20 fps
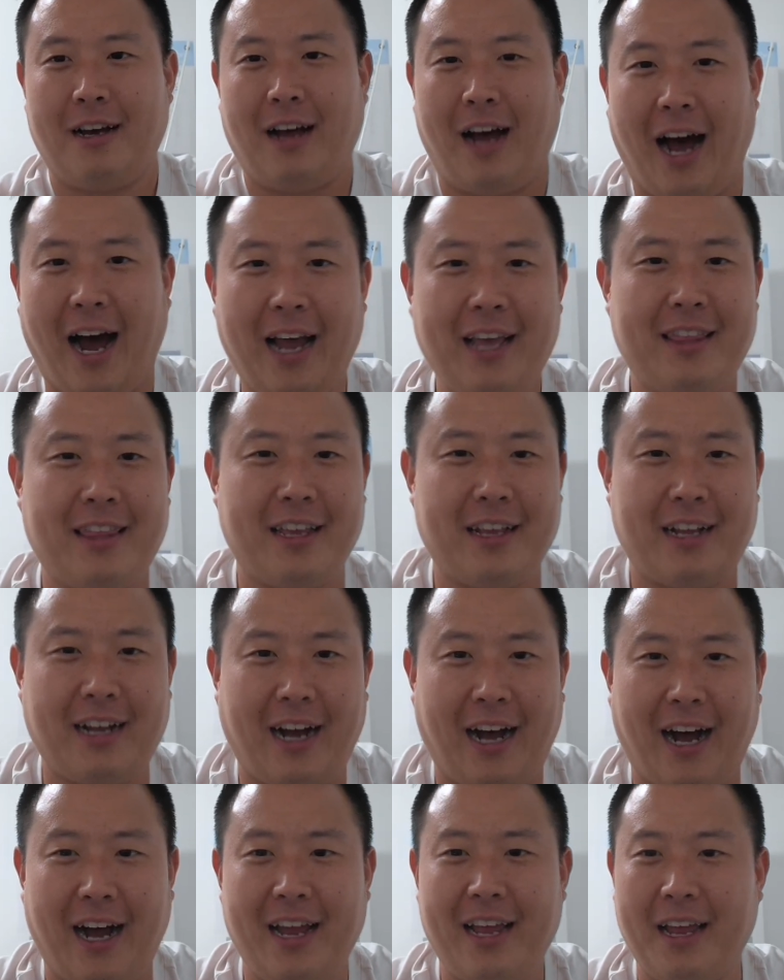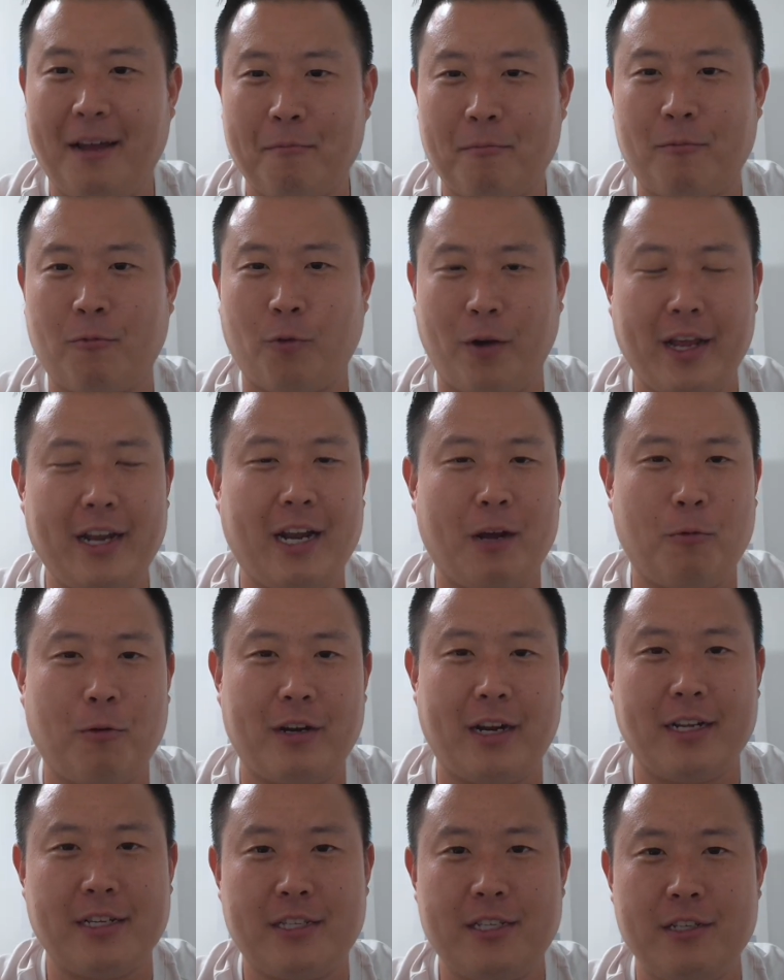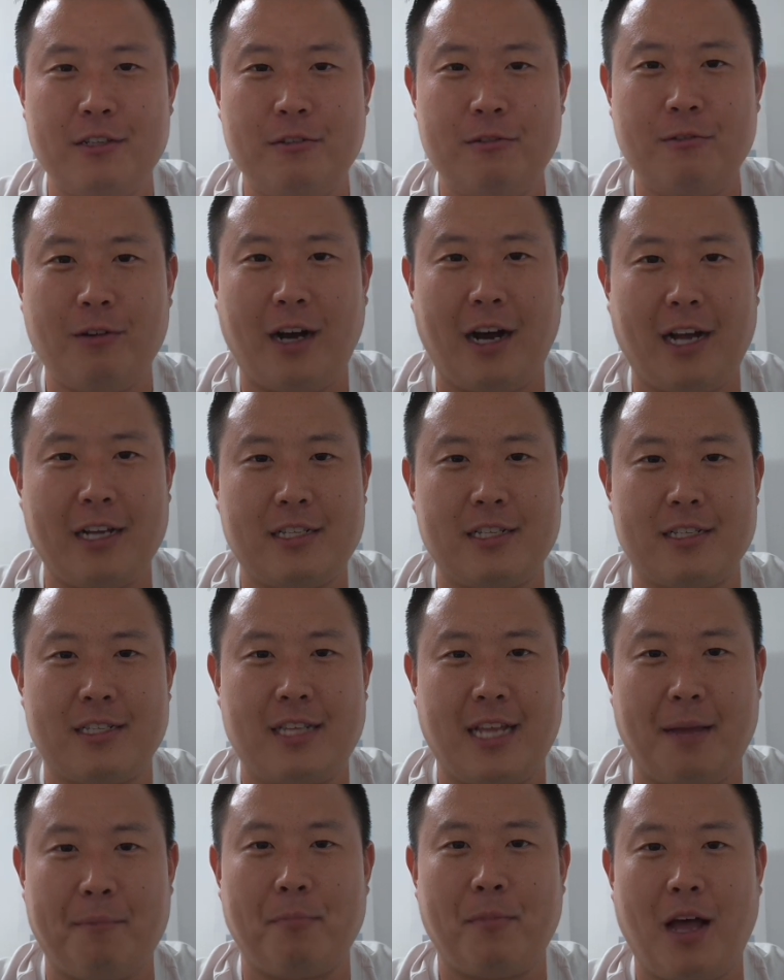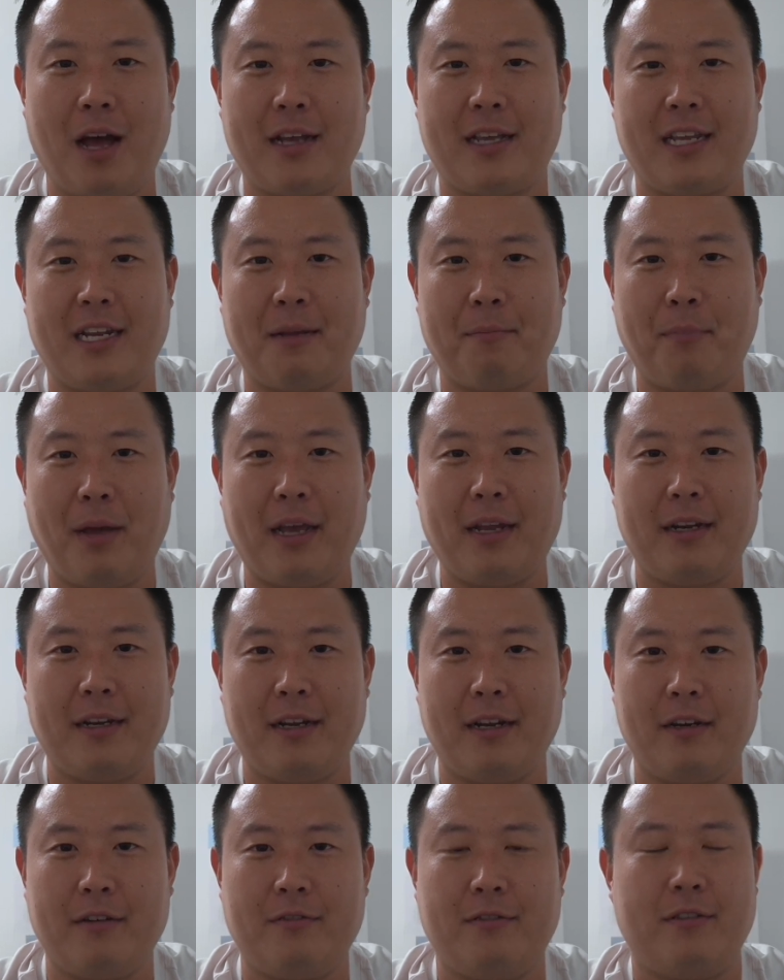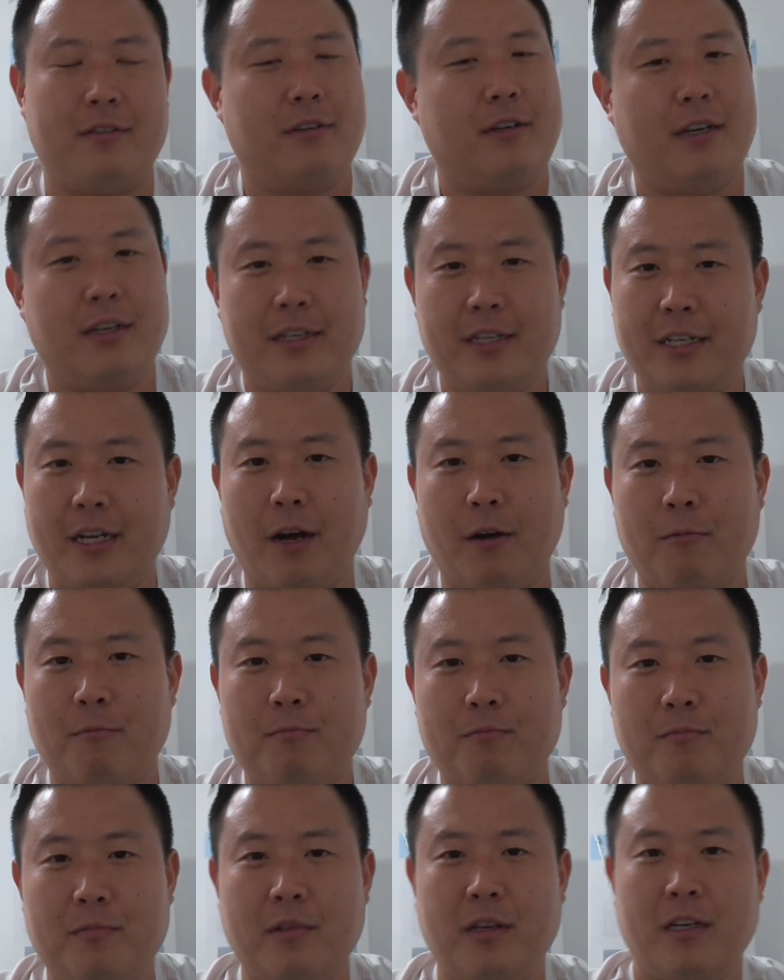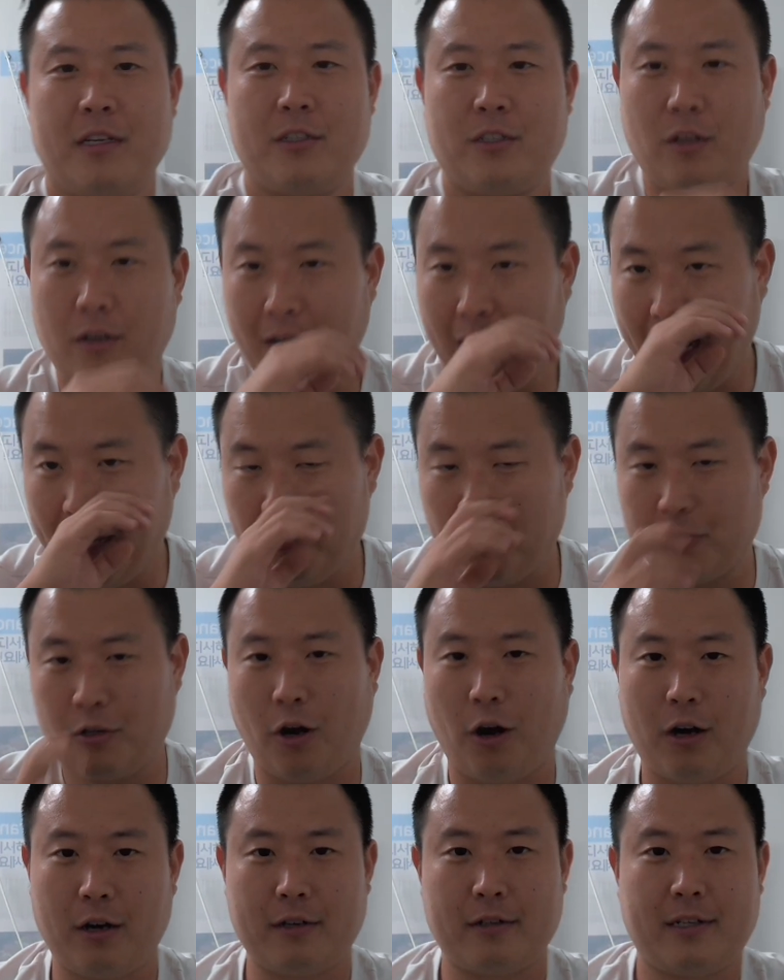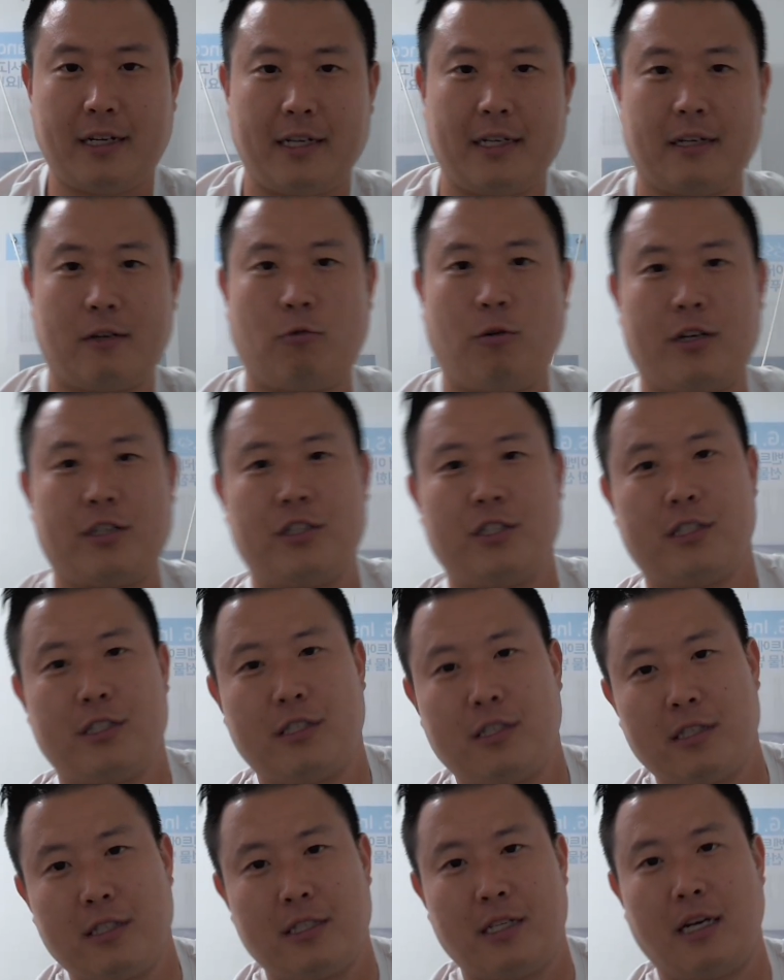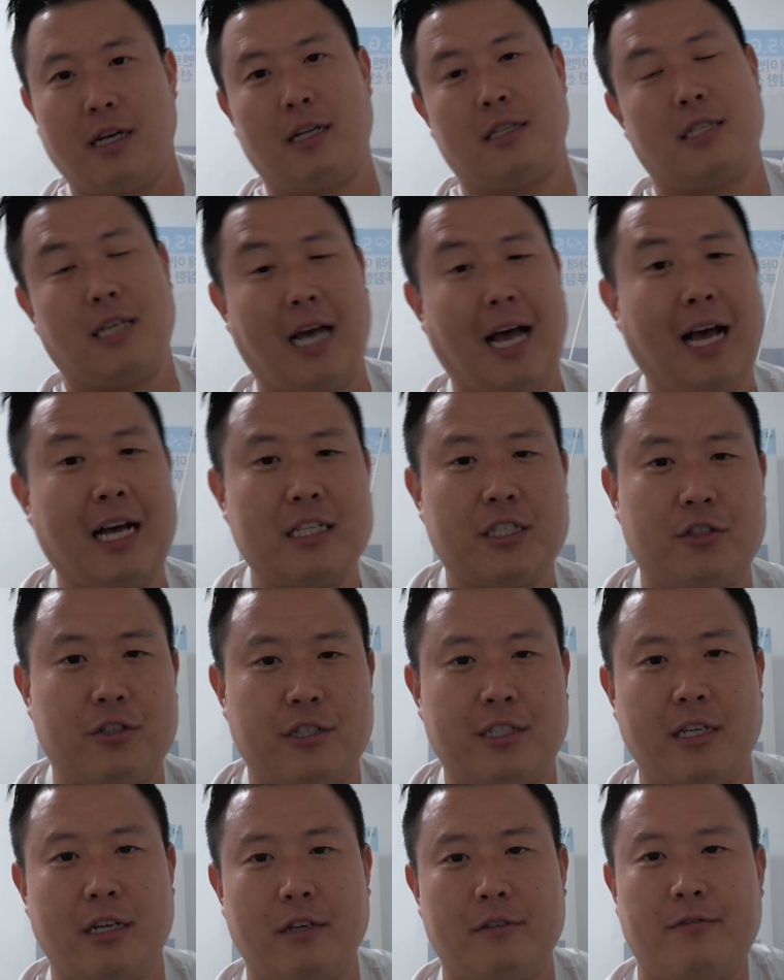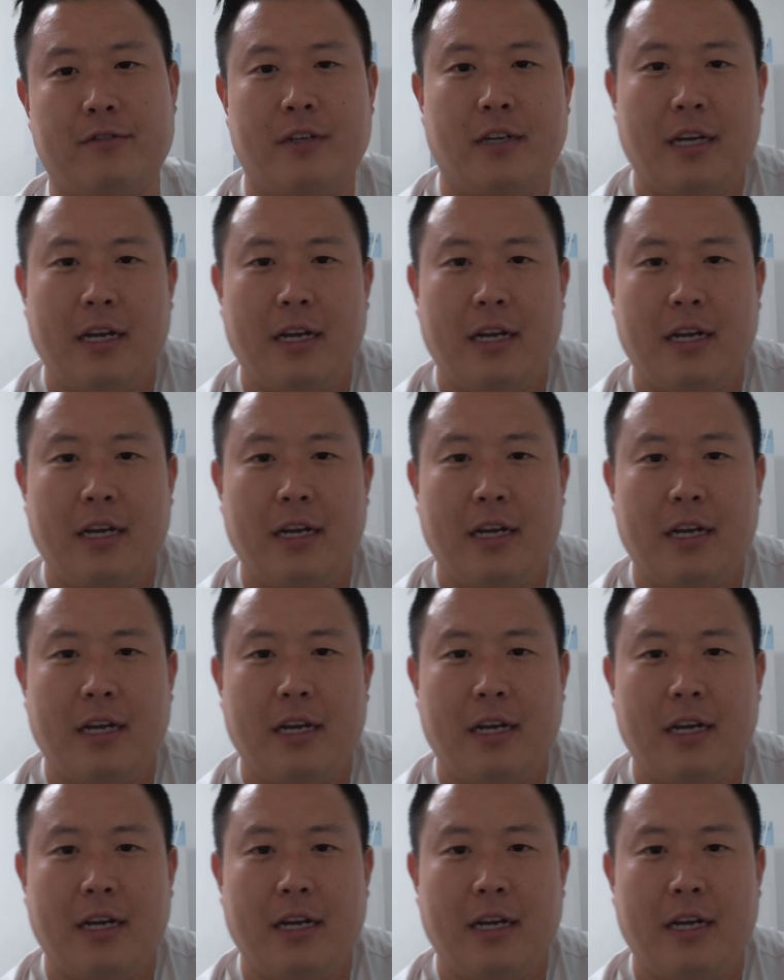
I think I am great at what I do. I just am not getting paid enough. You know, sort of have those hard kind of questions to ask yourself.